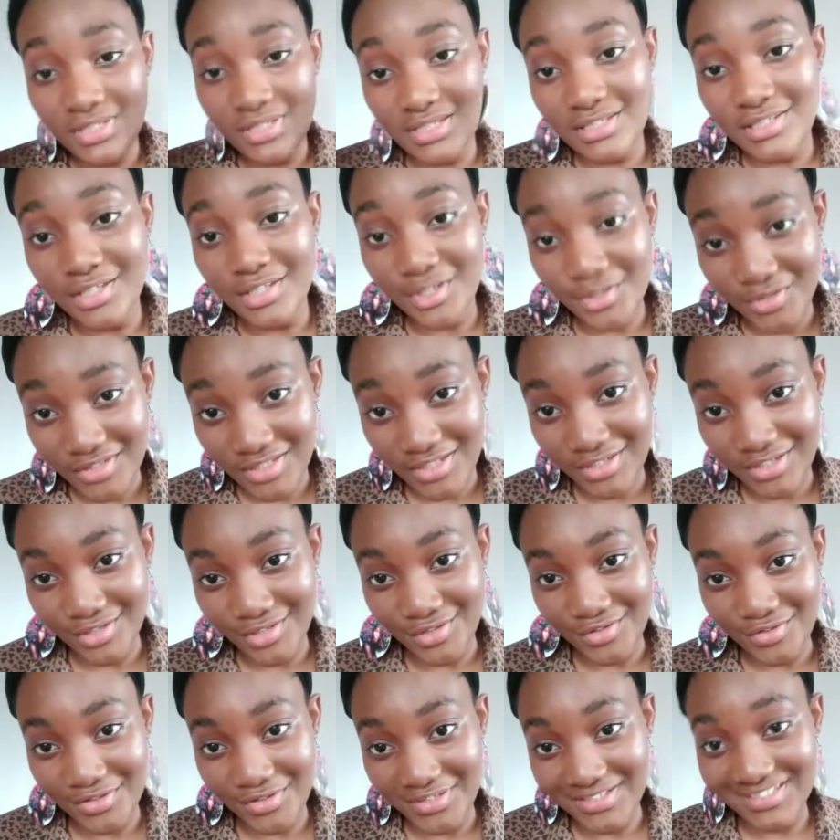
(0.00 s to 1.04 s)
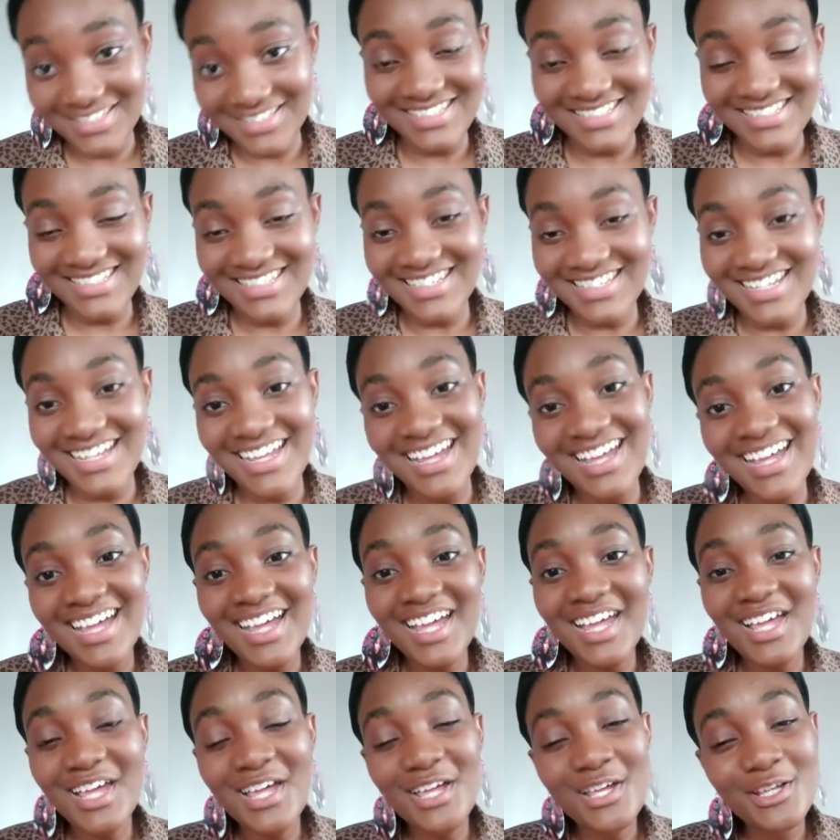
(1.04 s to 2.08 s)
healthy hair strands.
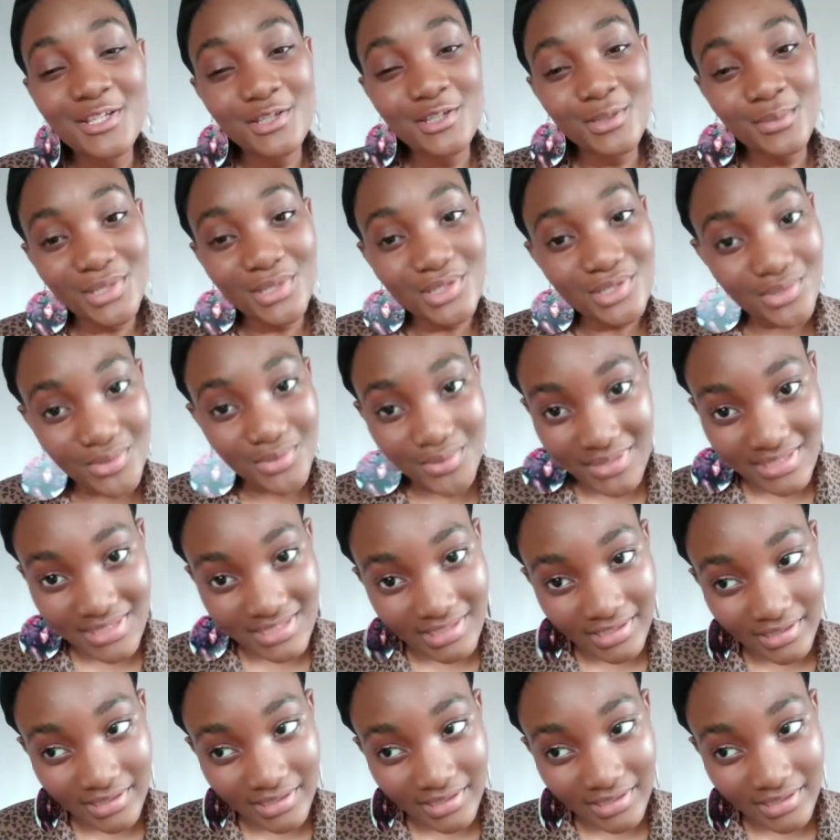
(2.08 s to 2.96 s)
Number 2 is